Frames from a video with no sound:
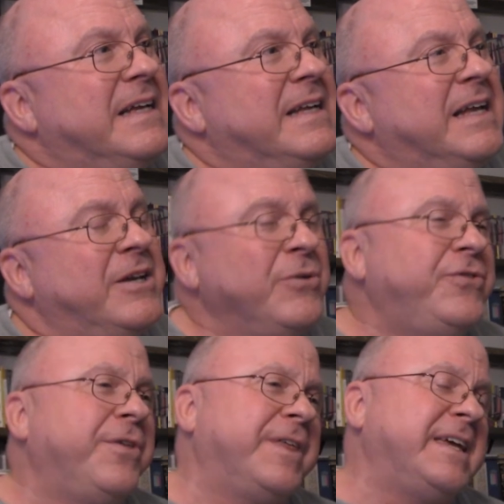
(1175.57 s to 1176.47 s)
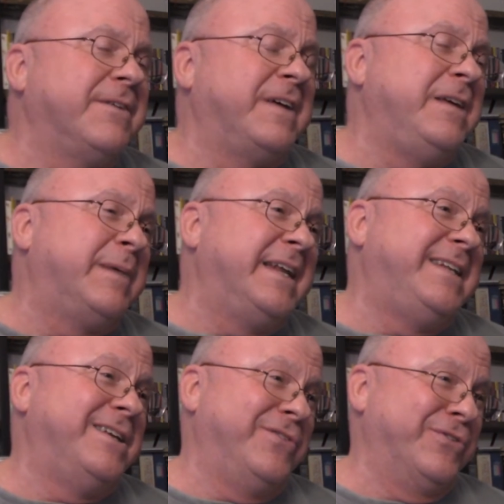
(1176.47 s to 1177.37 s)
Now, don't you think if anybody
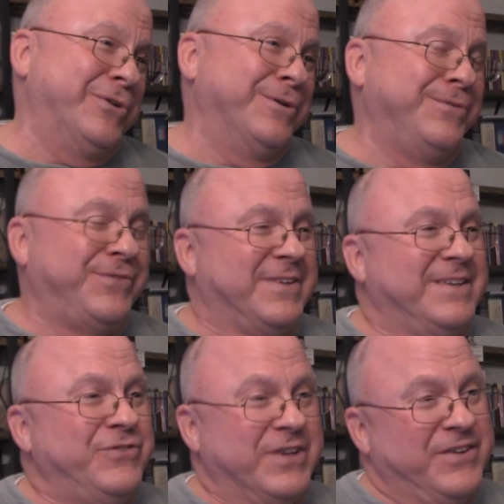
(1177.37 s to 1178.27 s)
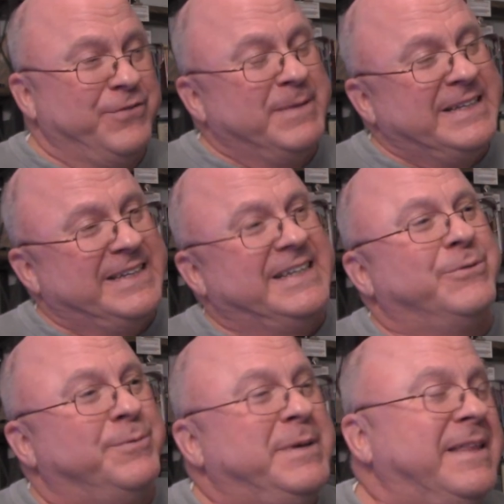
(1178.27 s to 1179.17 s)
deserves judgment, it
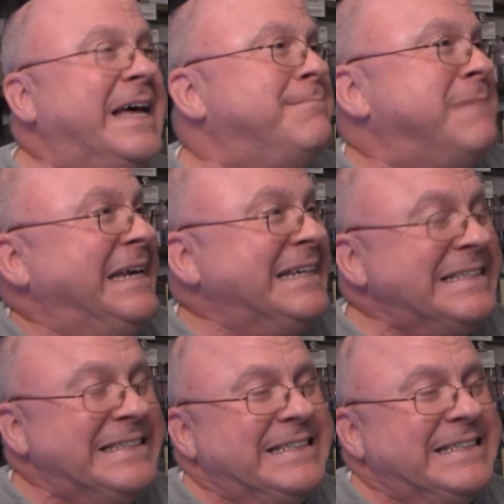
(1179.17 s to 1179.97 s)
would be that man?